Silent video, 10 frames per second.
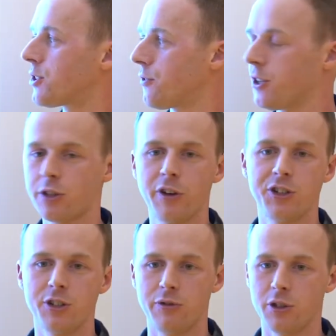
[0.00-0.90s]
a face-to-face
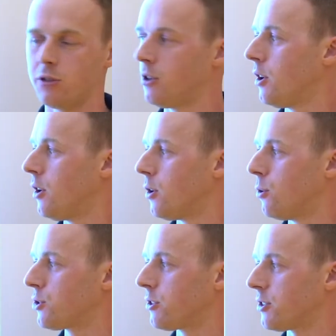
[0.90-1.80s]
interview
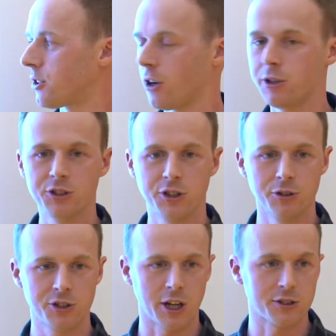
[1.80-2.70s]
also does a coding skills
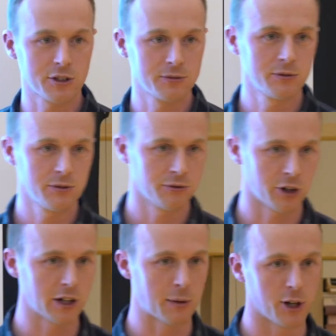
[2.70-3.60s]
test,
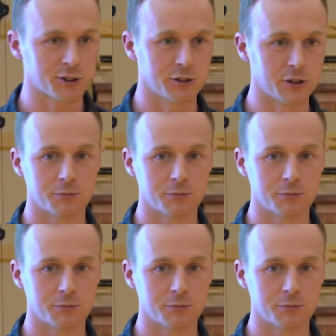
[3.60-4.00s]
right, at Masternaut.